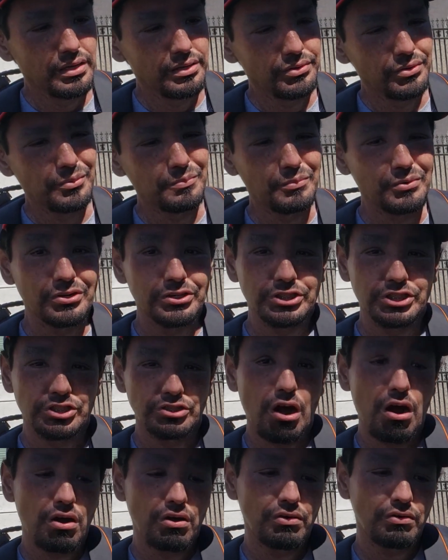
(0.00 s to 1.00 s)
No more
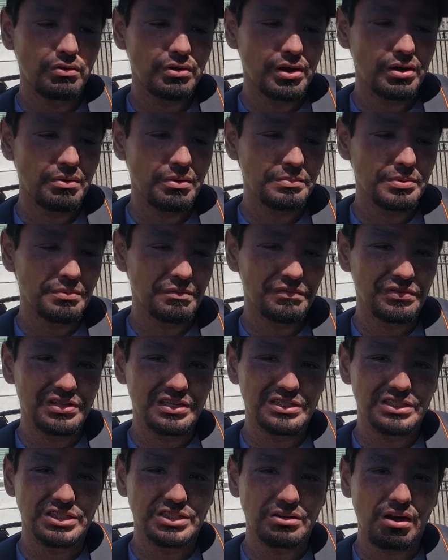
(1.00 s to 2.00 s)
sorrow. I don't want people
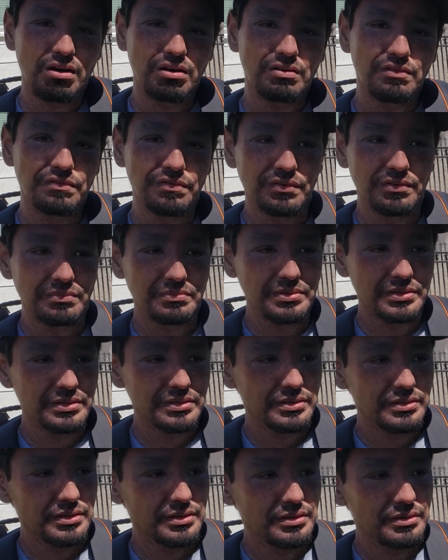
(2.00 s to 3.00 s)
feeling sorry for me,
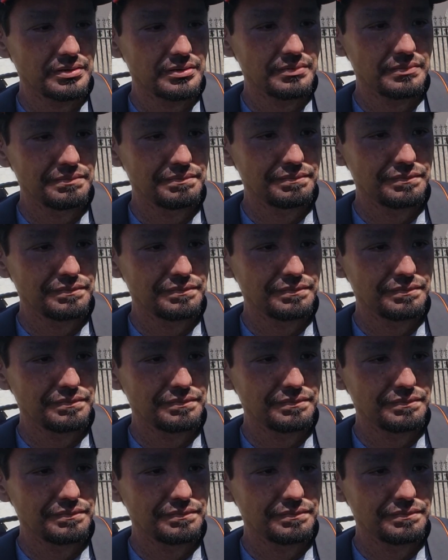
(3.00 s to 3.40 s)
you know.